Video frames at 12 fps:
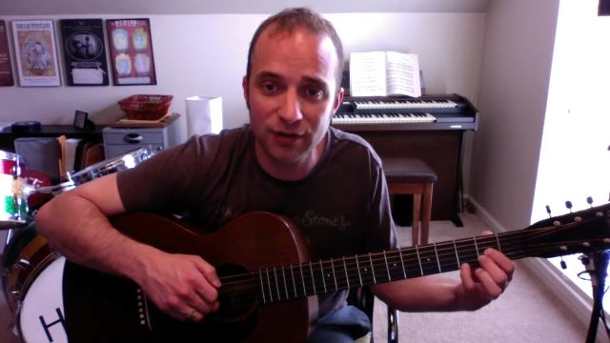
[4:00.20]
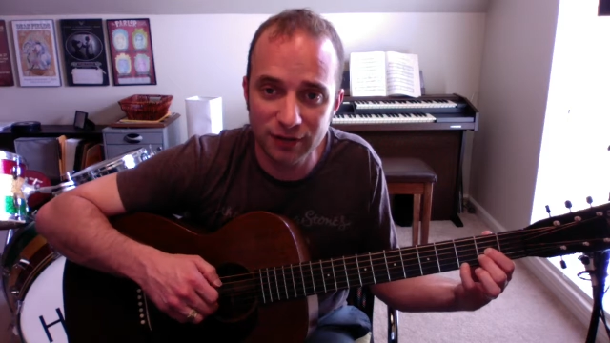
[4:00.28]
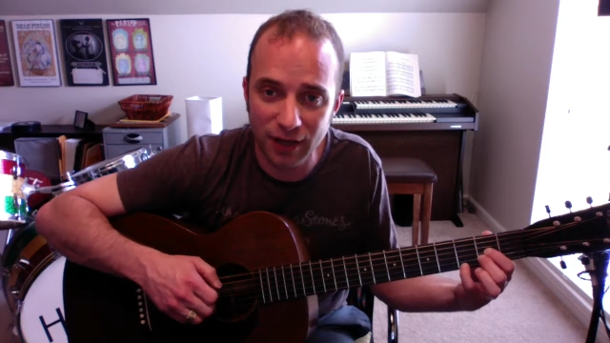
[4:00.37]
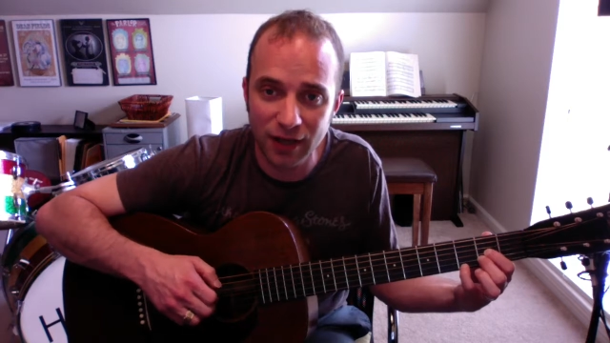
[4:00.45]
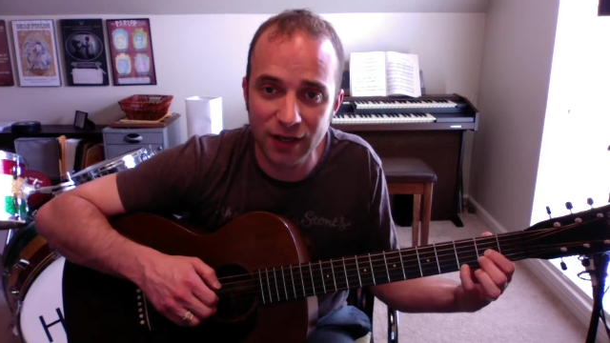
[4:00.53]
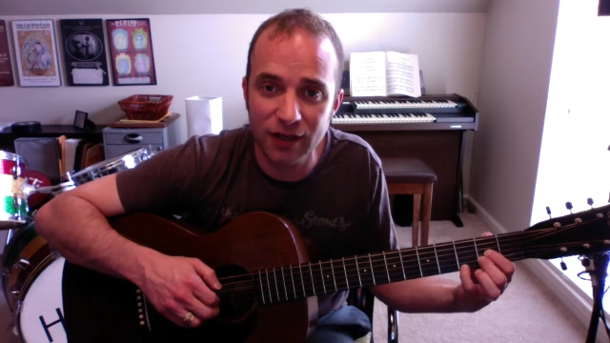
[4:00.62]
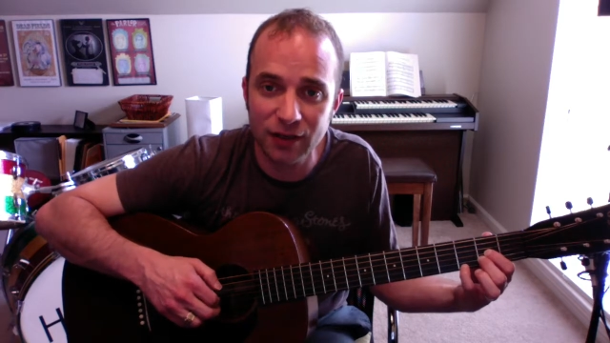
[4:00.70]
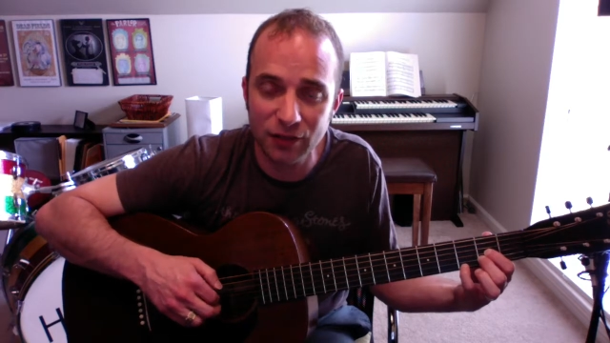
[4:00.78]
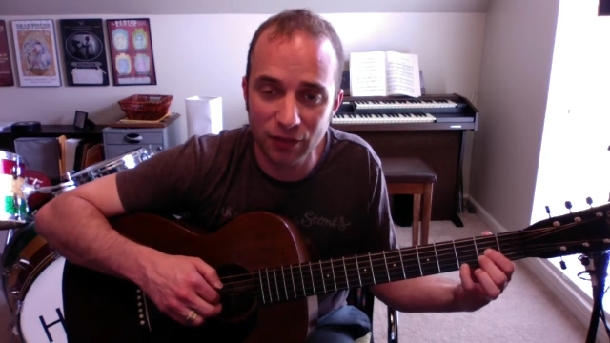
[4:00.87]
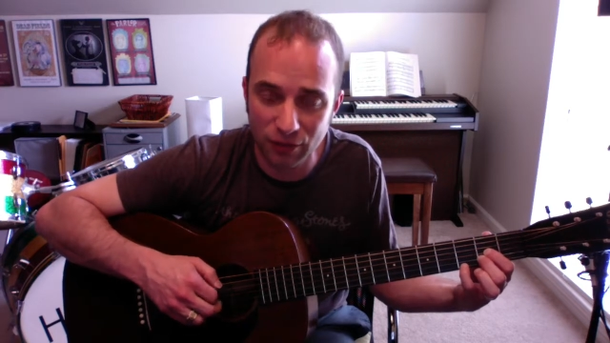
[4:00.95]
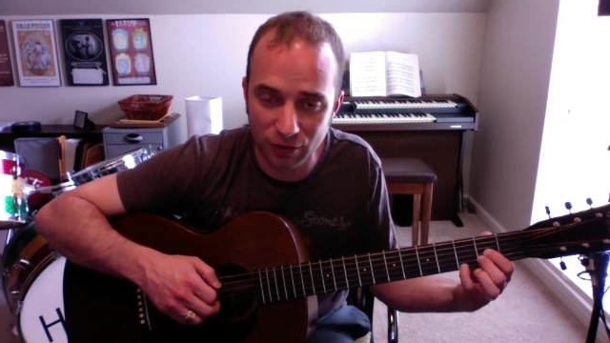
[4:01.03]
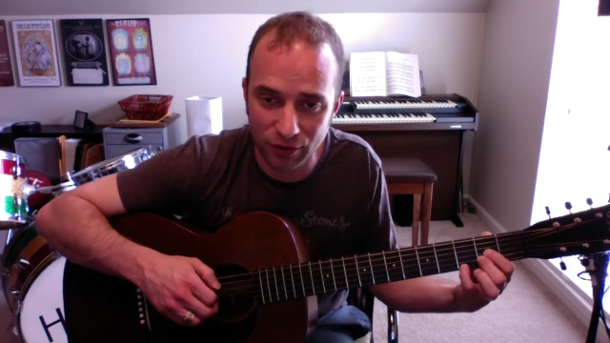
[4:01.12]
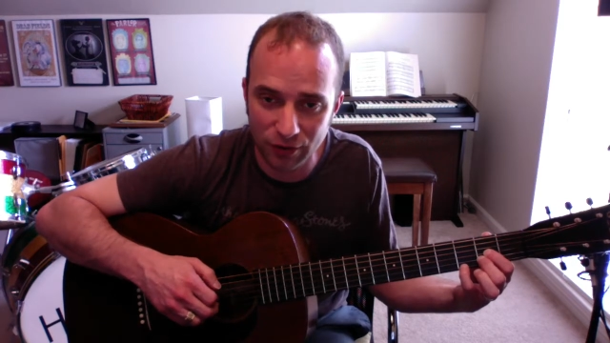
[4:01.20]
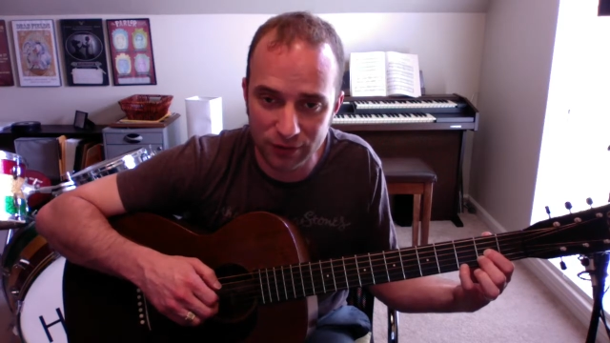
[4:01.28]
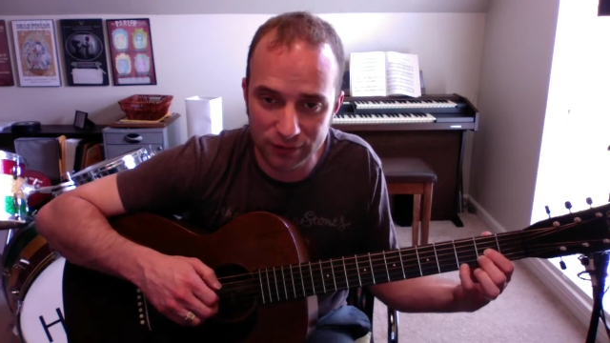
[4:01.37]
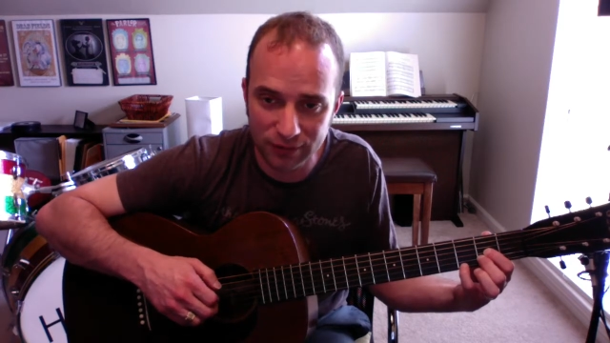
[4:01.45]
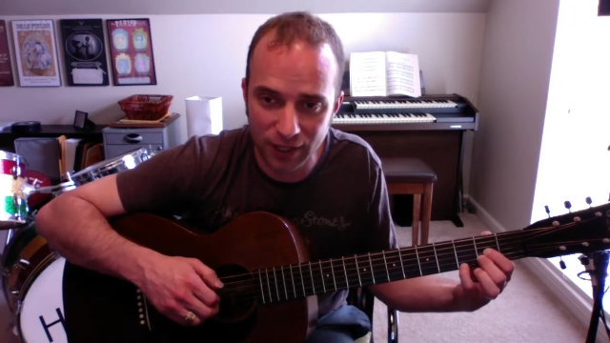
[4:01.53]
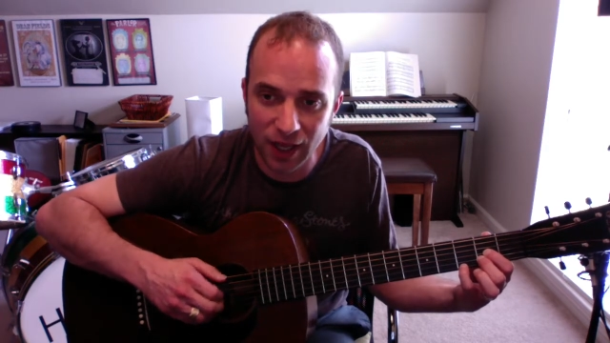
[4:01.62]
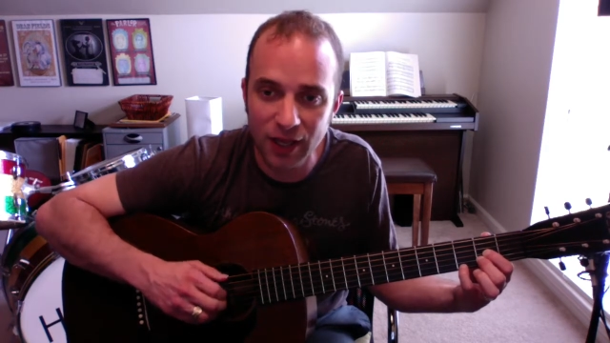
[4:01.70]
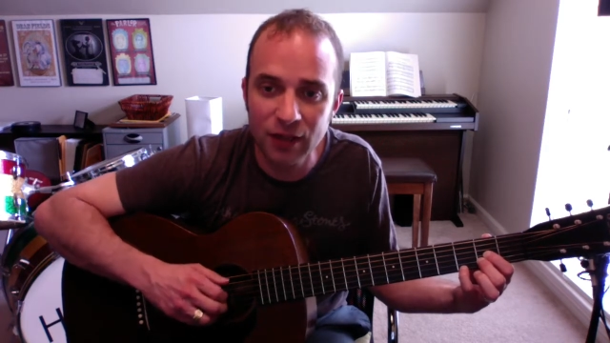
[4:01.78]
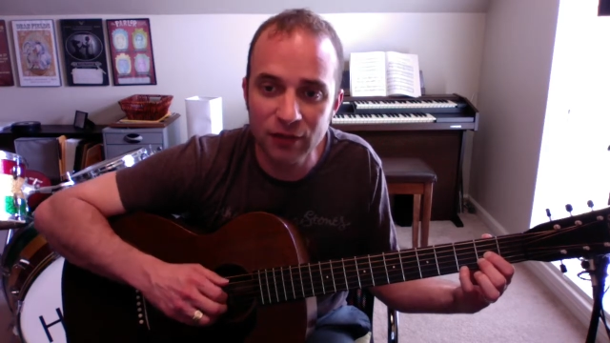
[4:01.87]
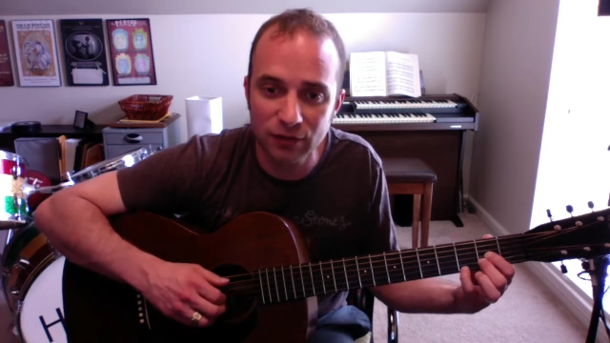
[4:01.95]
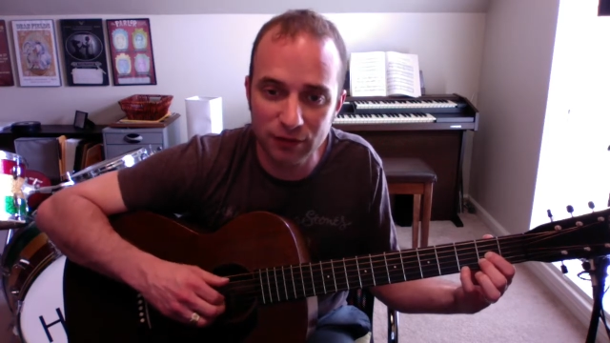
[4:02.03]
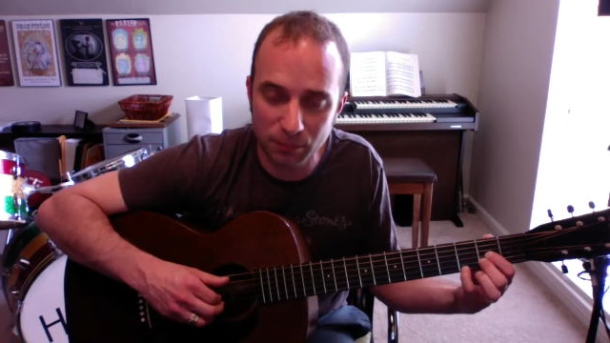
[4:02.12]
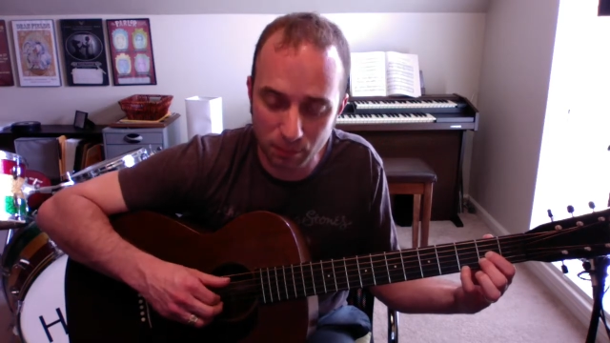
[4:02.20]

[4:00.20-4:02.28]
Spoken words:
second, third. Okay? So it's